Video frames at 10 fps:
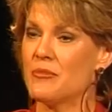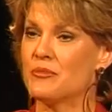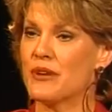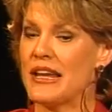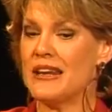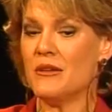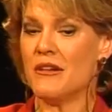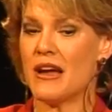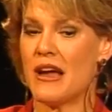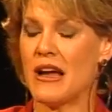Brennan
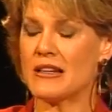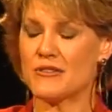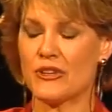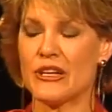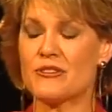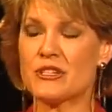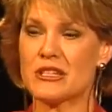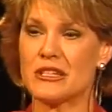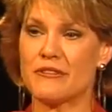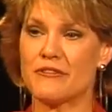is very
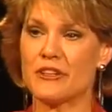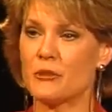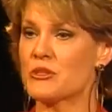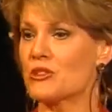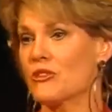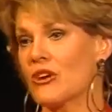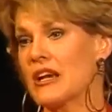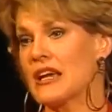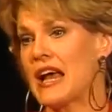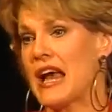interested in film
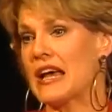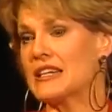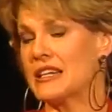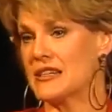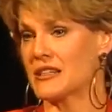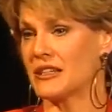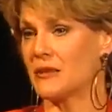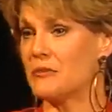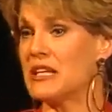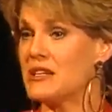scoring, and he has a little
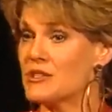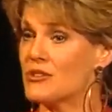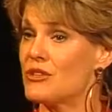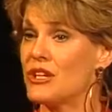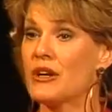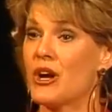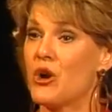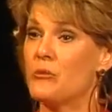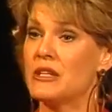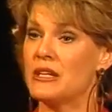mini studio at
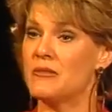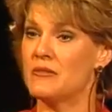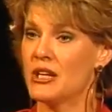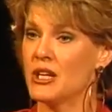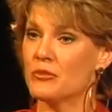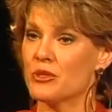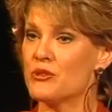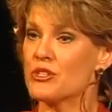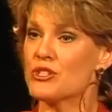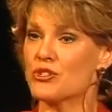home, and he
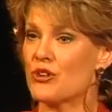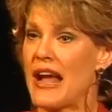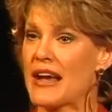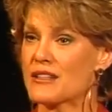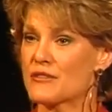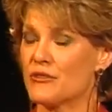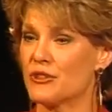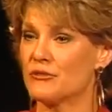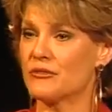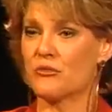produces tracks
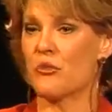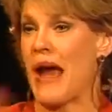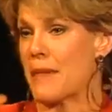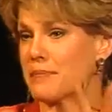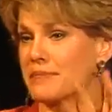for rap,